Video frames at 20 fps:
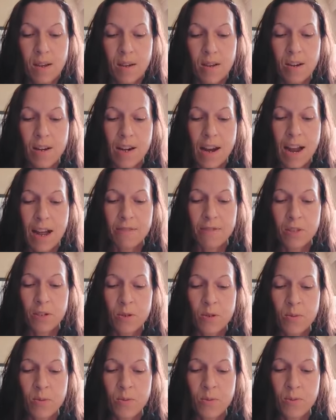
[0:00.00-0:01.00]
Good
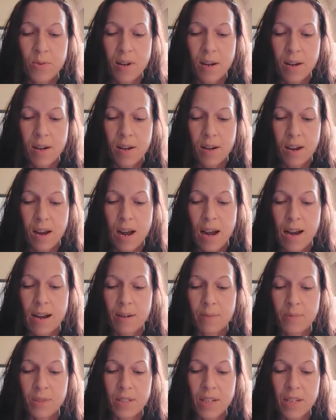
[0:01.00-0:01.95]
afternoon. Um,